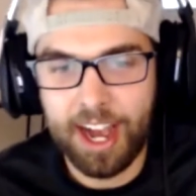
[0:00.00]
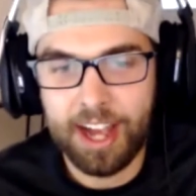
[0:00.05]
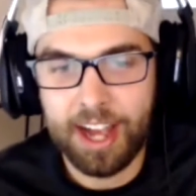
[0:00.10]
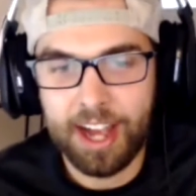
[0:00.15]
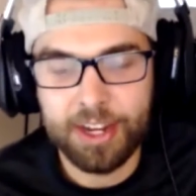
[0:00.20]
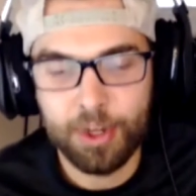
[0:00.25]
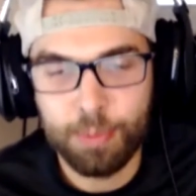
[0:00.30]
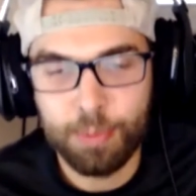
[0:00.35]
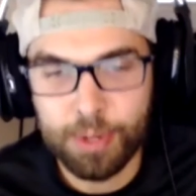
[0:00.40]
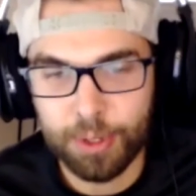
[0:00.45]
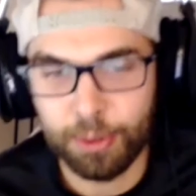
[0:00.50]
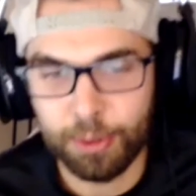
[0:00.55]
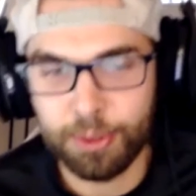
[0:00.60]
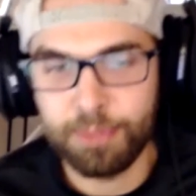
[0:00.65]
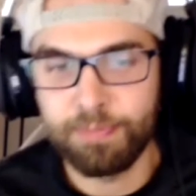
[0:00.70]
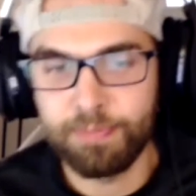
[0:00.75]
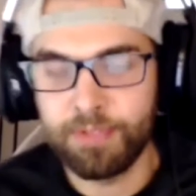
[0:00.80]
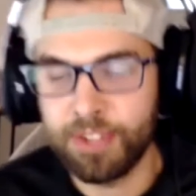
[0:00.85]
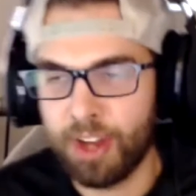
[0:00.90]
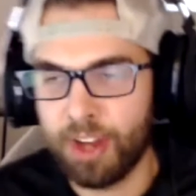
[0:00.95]
intramural
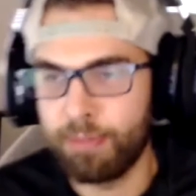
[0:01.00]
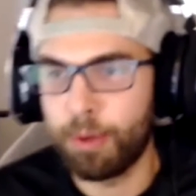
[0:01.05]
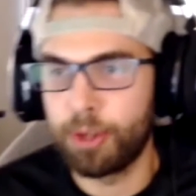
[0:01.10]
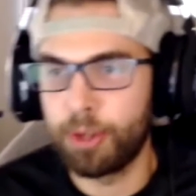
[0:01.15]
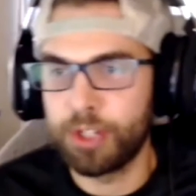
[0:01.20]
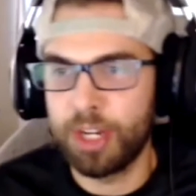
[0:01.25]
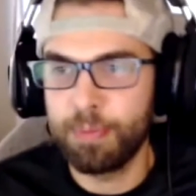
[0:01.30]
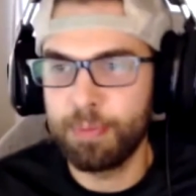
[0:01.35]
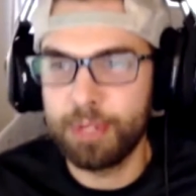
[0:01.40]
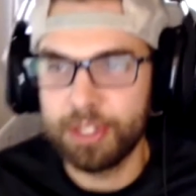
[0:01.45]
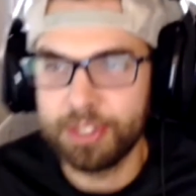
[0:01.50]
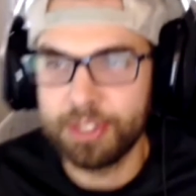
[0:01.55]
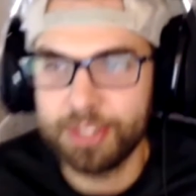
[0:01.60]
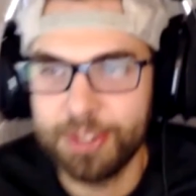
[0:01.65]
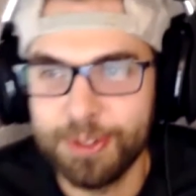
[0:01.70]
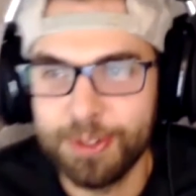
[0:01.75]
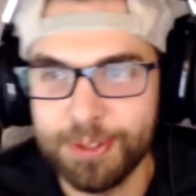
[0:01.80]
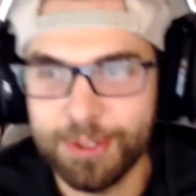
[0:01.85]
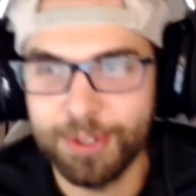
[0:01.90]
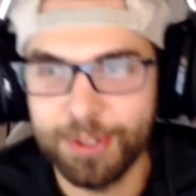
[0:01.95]
softball champion
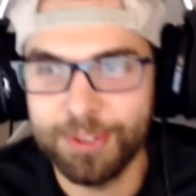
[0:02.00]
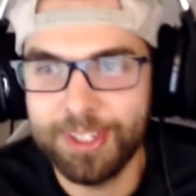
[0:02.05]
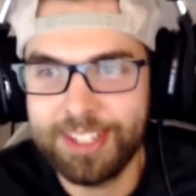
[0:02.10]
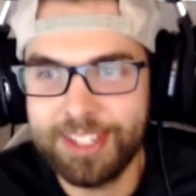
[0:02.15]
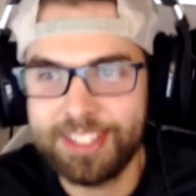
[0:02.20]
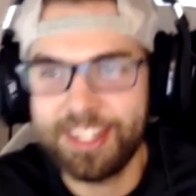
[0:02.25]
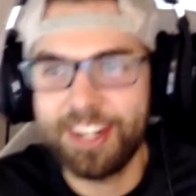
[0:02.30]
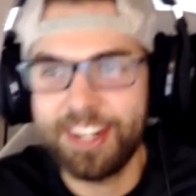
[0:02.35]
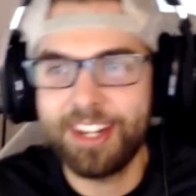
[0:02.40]
too. So let's not.